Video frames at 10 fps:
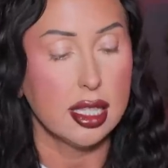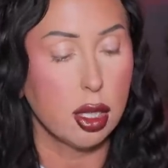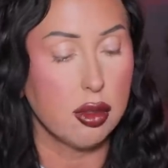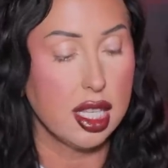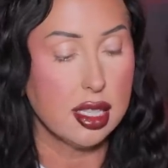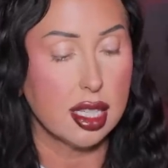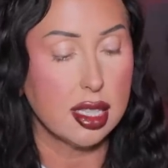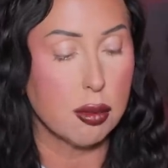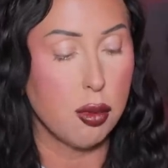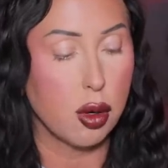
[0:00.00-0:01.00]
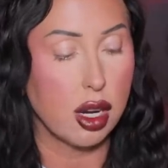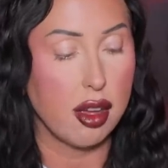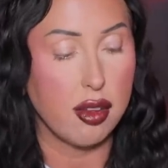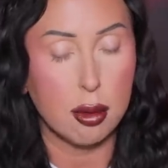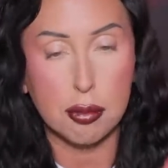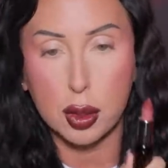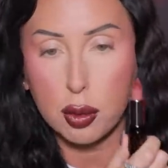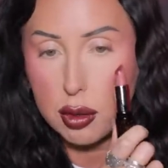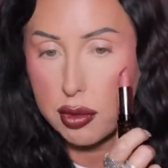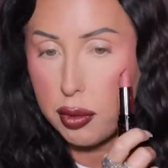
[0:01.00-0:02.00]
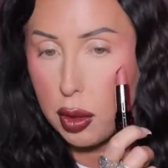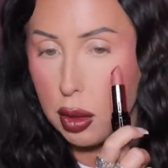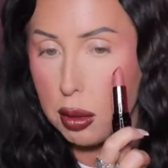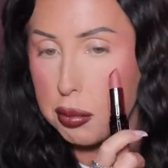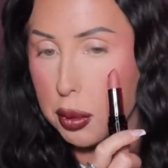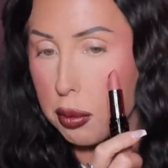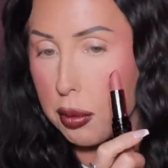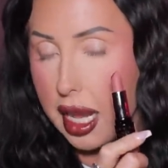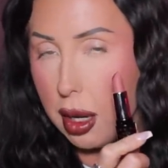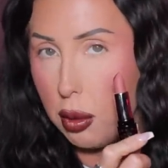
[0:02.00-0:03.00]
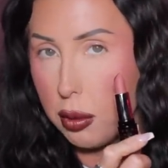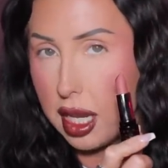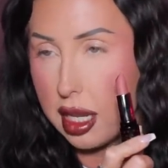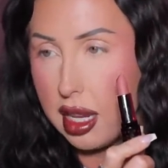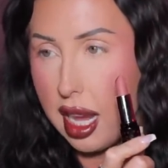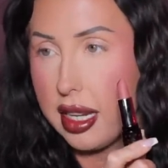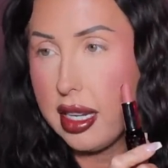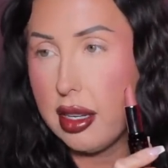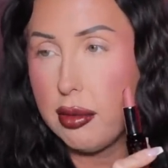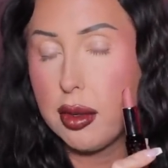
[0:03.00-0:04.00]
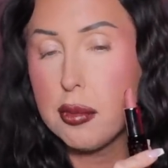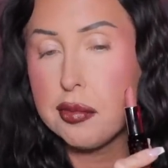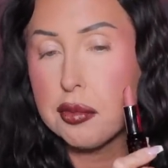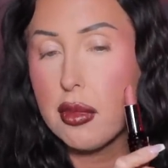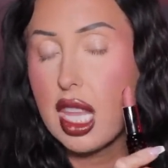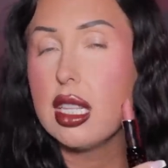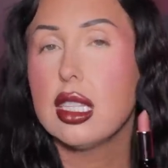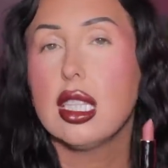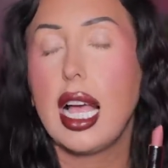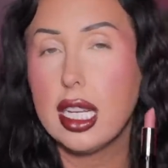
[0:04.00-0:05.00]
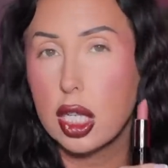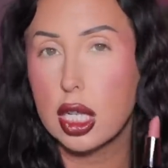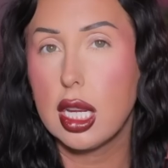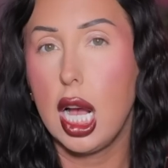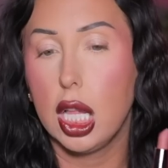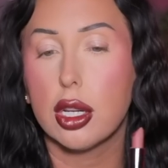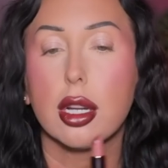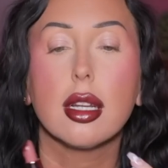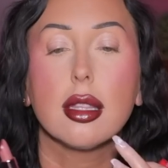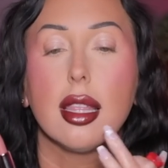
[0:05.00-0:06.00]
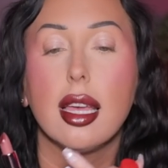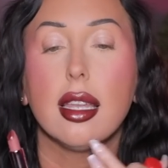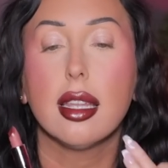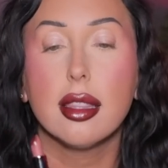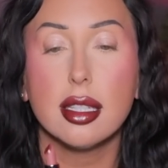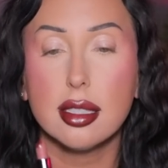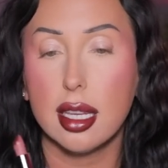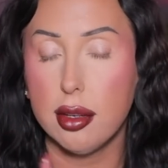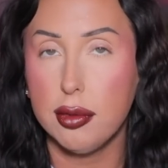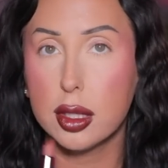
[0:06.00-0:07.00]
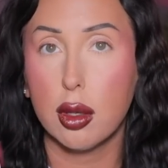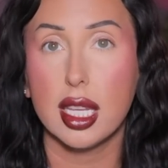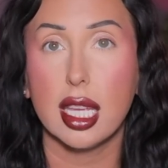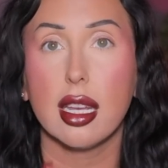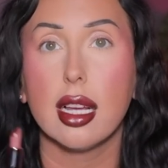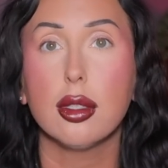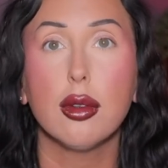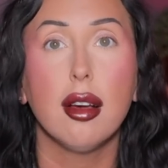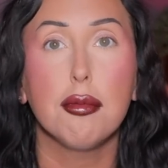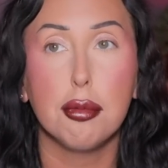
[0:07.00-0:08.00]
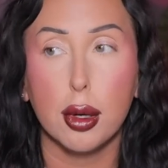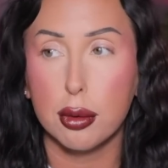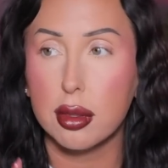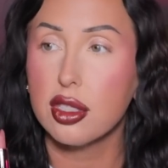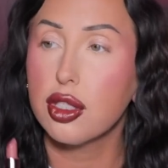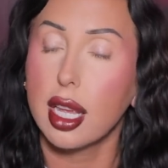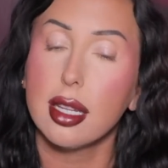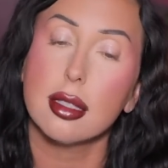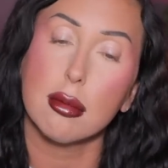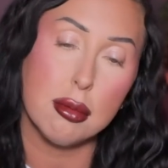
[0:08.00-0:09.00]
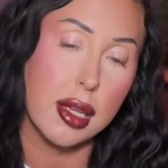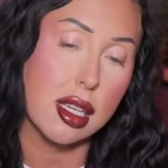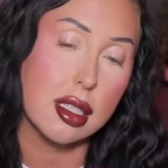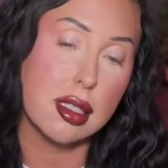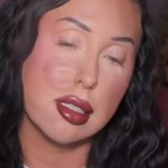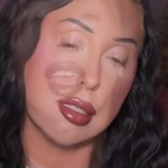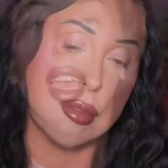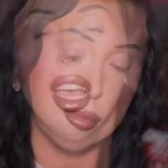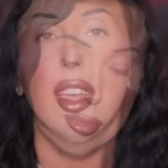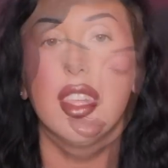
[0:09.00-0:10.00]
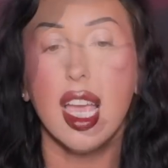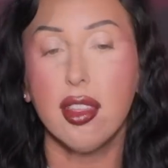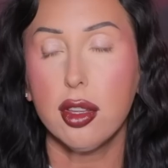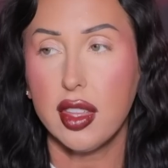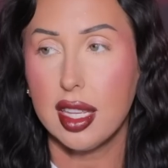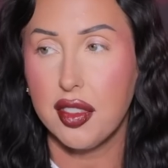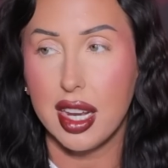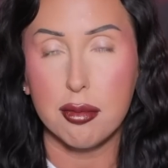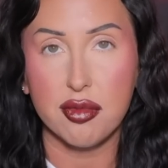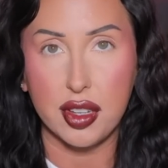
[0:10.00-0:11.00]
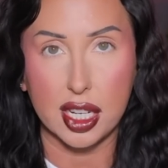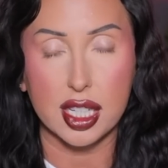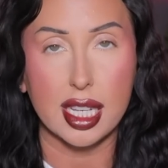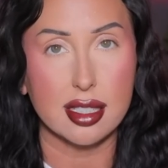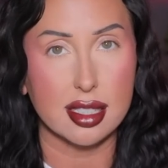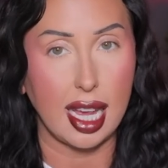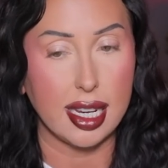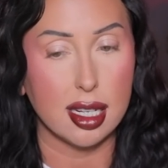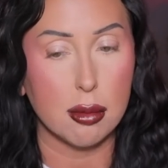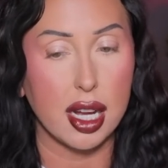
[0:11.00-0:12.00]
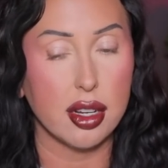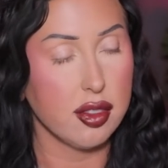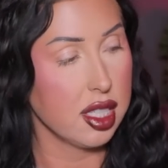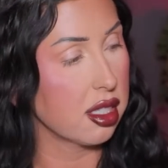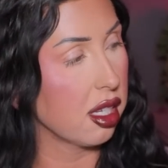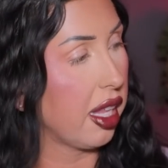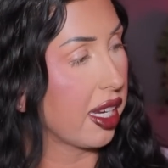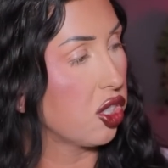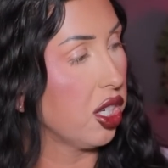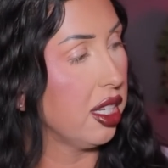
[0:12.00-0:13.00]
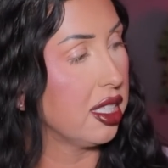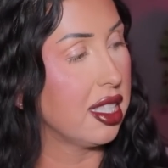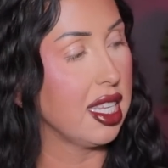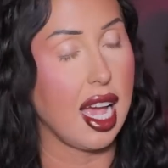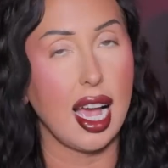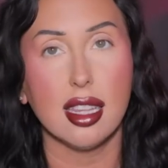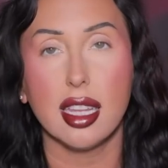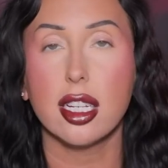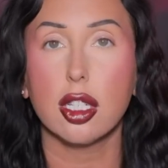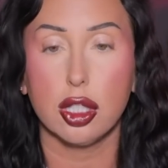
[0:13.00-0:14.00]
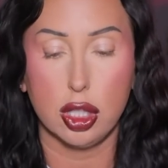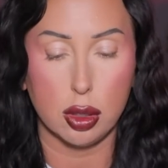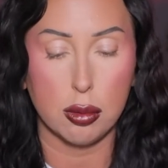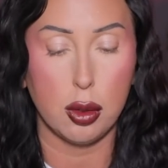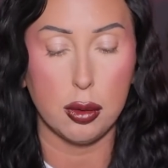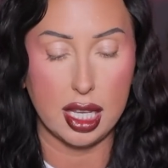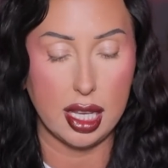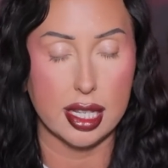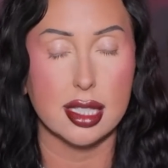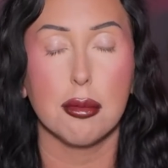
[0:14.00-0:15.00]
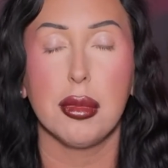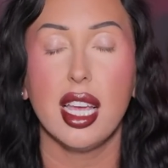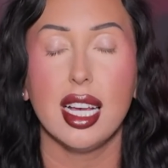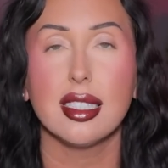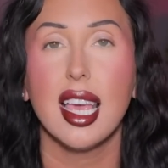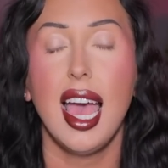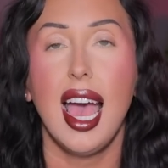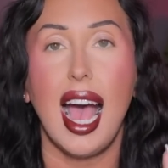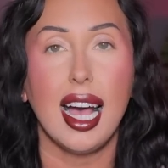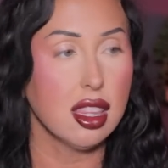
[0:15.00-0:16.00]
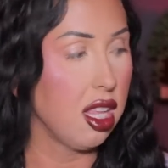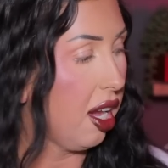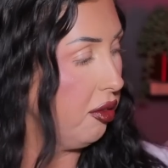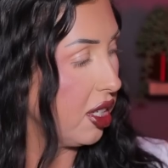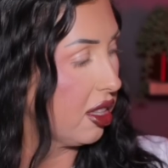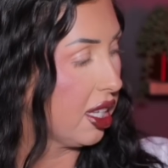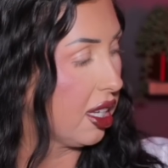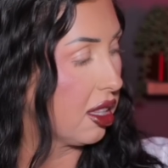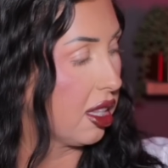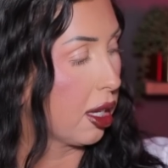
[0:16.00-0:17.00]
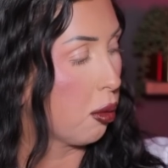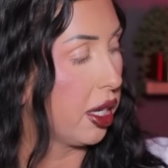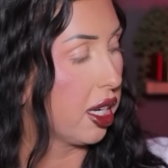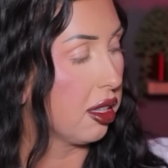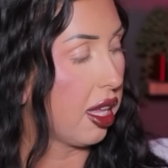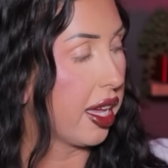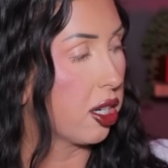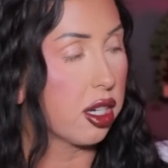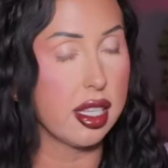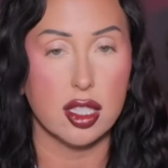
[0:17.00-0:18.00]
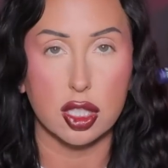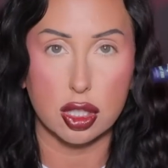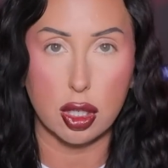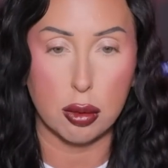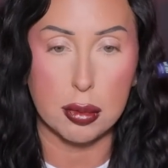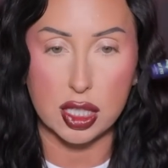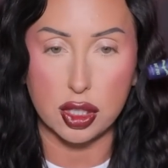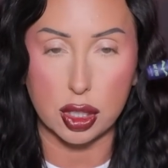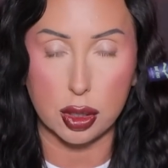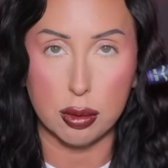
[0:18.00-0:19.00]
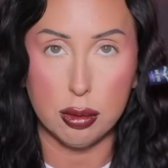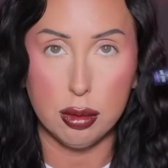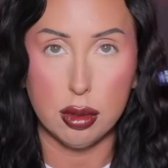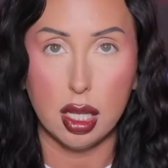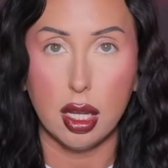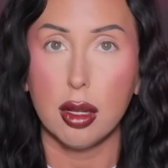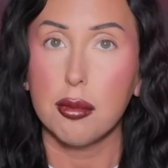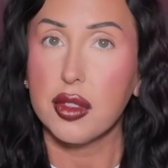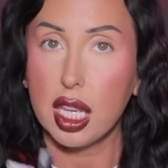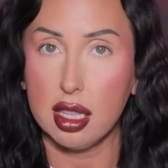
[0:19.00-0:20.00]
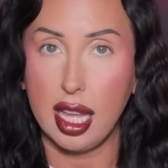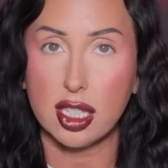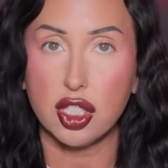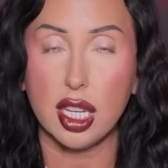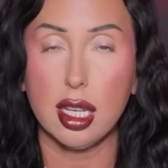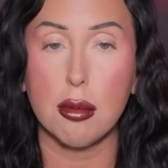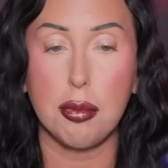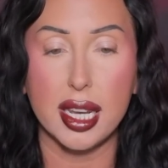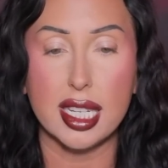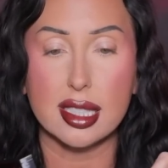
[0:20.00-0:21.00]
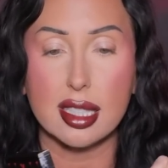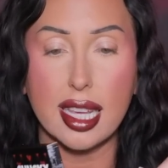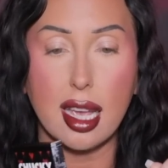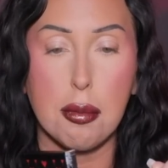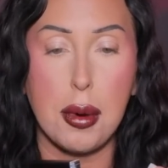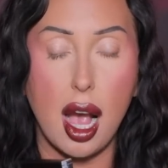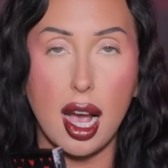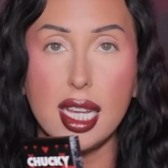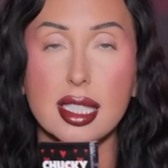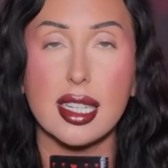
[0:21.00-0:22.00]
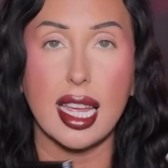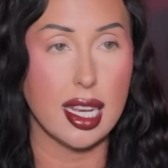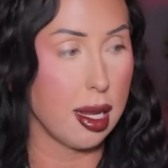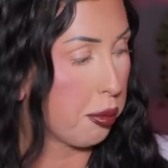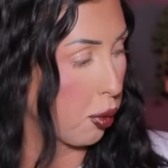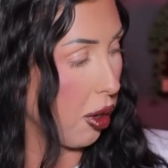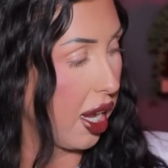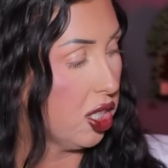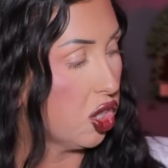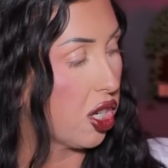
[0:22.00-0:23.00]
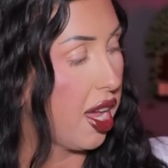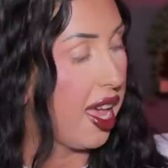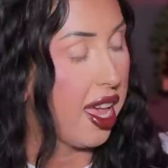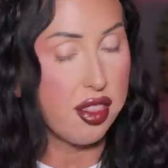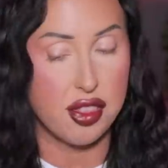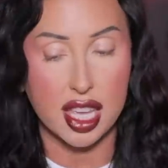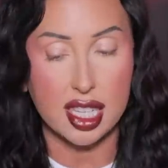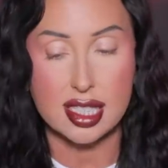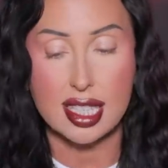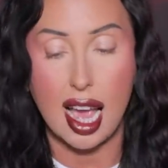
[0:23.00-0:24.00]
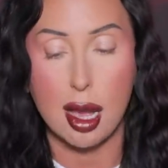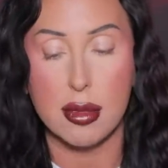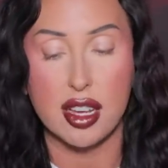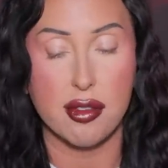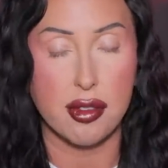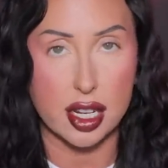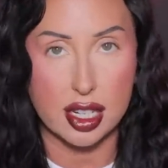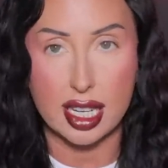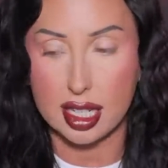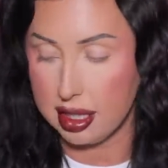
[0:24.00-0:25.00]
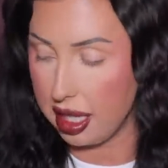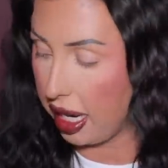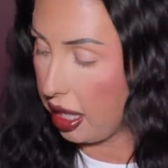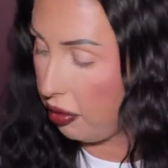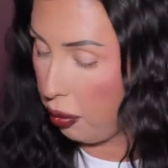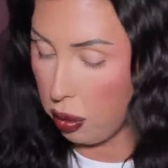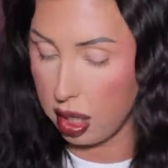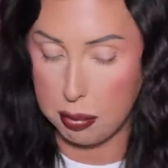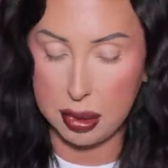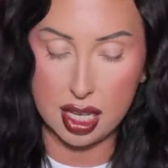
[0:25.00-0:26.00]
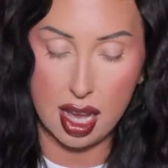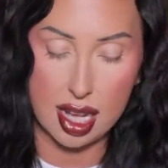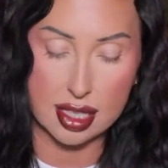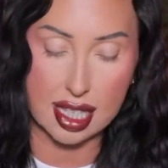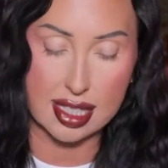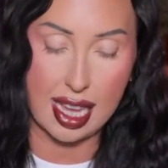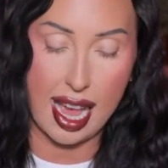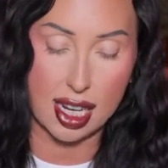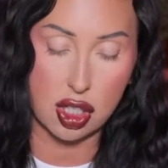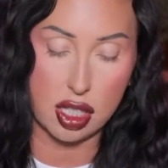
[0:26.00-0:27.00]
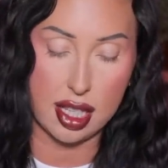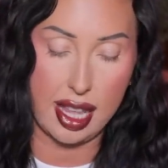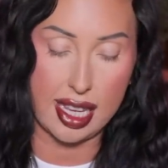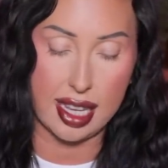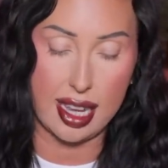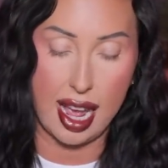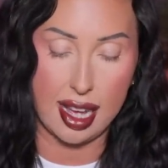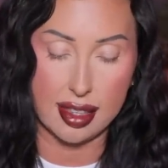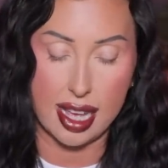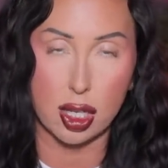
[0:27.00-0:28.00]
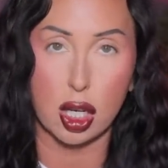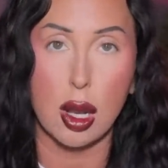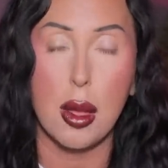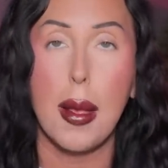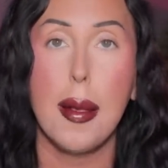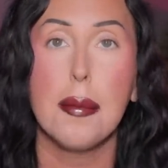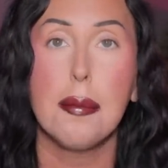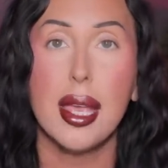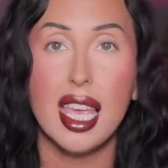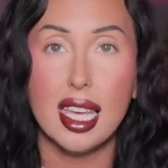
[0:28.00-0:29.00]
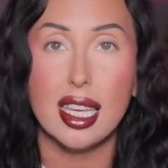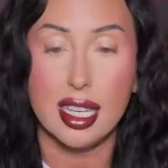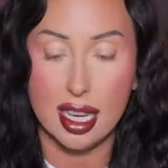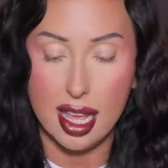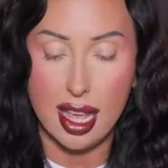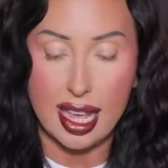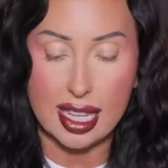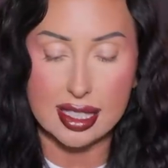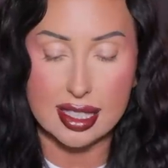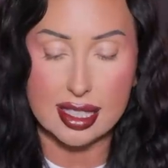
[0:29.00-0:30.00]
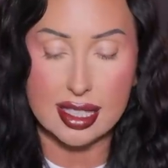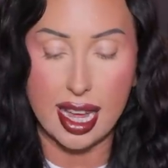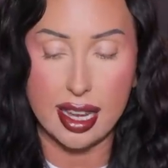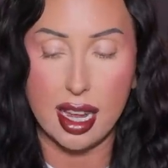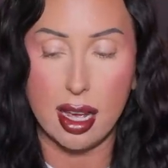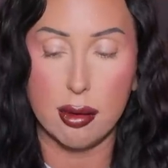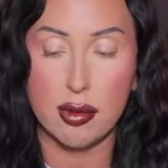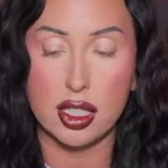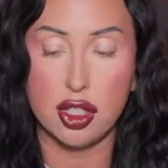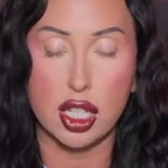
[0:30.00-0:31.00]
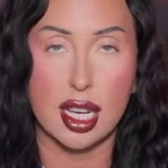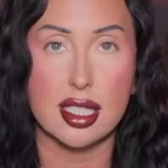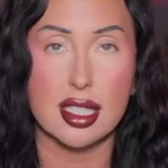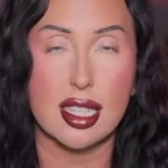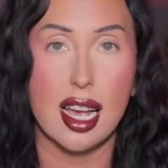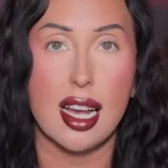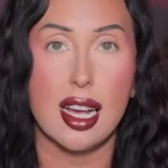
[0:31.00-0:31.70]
So this is more of a beautiful brown, kind of lighter color than the Tiff. So again, I do have both shades mixed. The other thing that I'm very excited about in this collection is the eyeliner duo kit, because I loved the liquid liner in the Scooby-Doo collection, but it's like a pot and a brush. This I'm very excited for because it's actually like an eyeliner pen instead of just